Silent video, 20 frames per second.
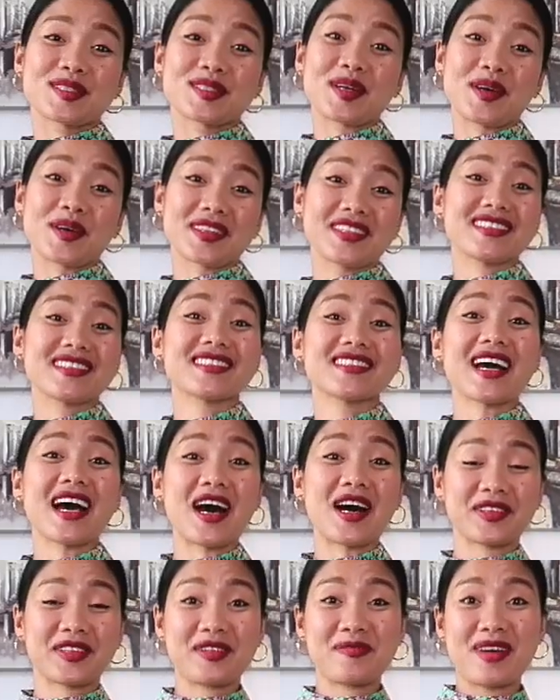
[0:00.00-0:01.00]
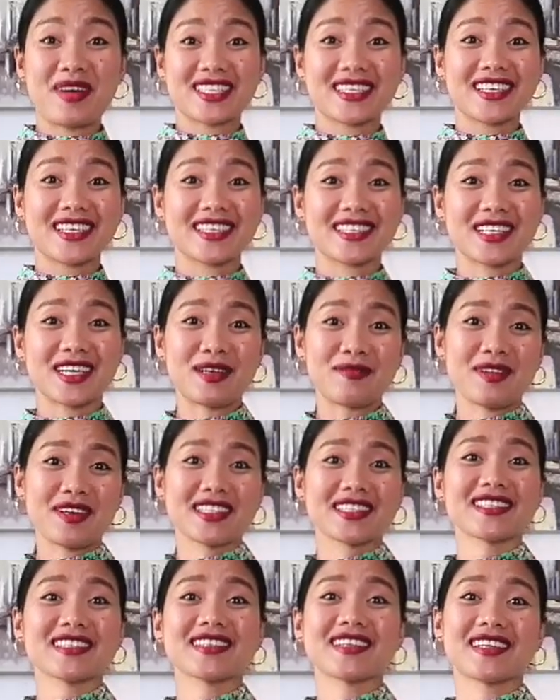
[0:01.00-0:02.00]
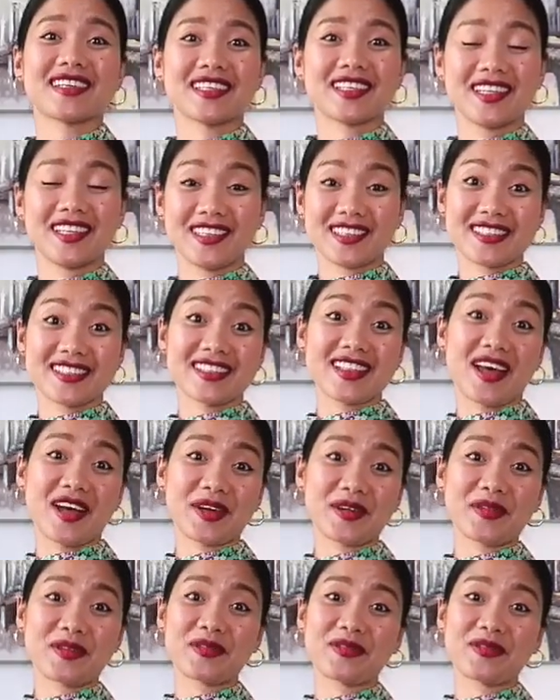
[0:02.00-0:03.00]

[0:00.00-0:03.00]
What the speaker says: So this is how the matching top and skirt looks like